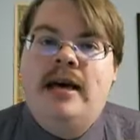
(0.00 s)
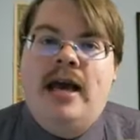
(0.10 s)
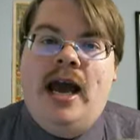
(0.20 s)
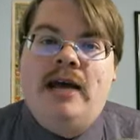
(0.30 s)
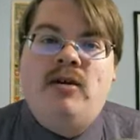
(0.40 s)

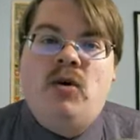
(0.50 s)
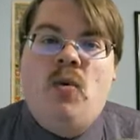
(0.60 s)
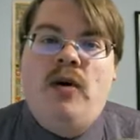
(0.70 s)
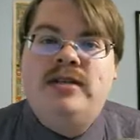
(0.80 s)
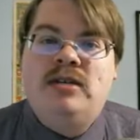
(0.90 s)
And there
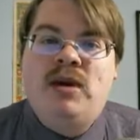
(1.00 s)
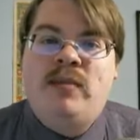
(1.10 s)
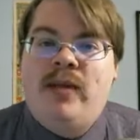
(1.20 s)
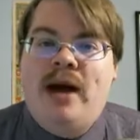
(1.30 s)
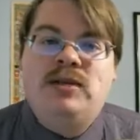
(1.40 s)
are ones that
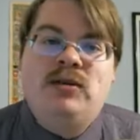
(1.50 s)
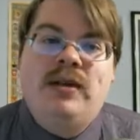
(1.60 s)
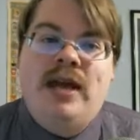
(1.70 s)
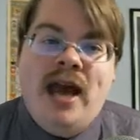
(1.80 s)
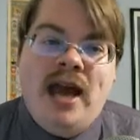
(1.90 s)
people
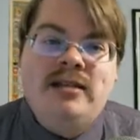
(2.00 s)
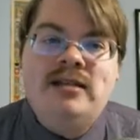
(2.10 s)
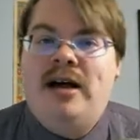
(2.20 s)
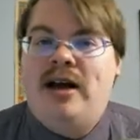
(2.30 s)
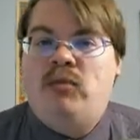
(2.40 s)
absolutely
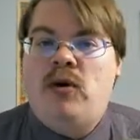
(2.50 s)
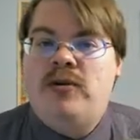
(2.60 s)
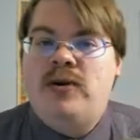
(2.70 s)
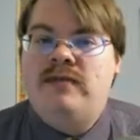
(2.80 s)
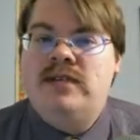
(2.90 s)
hate, like
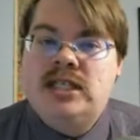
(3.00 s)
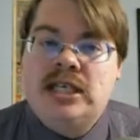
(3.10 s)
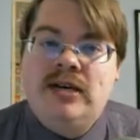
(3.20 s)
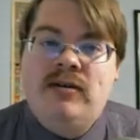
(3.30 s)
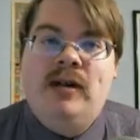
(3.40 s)
Brotherhood of
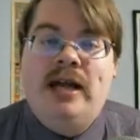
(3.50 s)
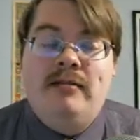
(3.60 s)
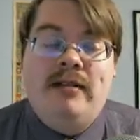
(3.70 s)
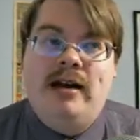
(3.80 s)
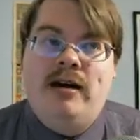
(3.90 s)
Steel
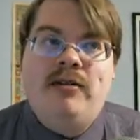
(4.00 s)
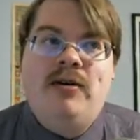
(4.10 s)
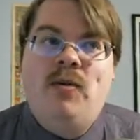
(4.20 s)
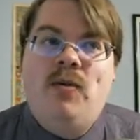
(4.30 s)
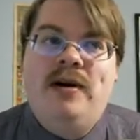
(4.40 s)
and that
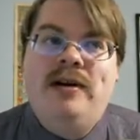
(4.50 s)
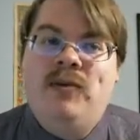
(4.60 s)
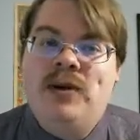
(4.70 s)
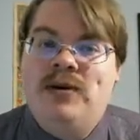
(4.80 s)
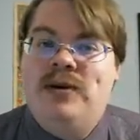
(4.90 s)
other
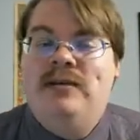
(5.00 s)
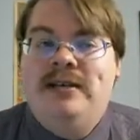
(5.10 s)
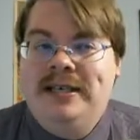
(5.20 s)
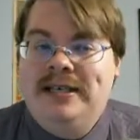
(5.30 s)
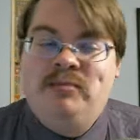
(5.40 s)
one where you
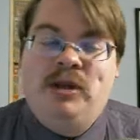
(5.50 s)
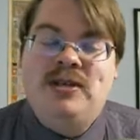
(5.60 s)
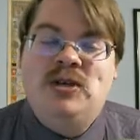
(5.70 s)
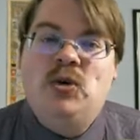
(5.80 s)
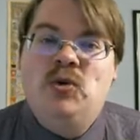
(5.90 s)
could
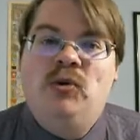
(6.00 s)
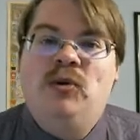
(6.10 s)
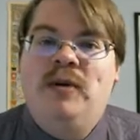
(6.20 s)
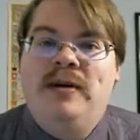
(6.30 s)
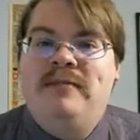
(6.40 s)
play as a
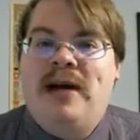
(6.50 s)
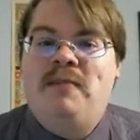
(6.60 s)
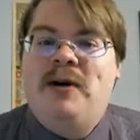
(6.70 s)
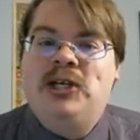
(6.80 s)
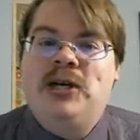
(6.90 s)
ghoul but
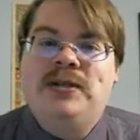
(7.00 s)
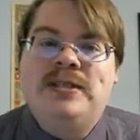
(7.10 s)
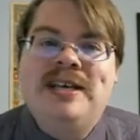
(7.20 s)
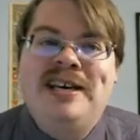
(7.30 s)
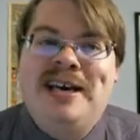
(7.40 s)
not much
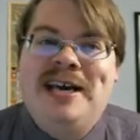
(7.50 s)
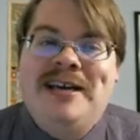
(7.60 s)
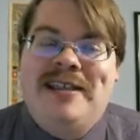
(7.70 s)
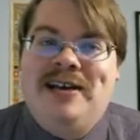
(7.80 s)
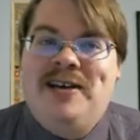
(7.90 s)
else.
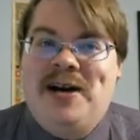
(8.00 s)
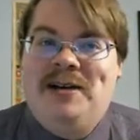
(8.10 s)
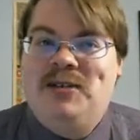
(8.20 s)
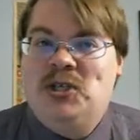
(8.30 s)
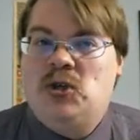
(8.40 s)
That
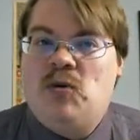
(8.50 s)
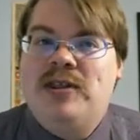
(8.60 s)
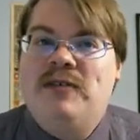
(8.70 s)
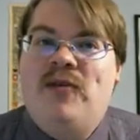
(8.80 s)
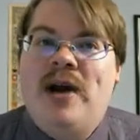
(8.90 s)
kind of
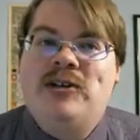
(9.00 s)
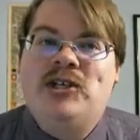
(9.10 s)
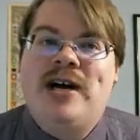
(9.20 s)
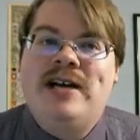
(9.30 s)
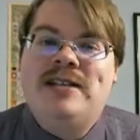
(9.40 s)
destroyed the
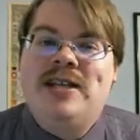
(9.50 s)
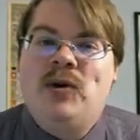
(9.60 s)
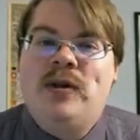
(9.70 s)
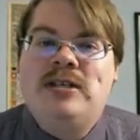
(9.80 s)
franchise in the early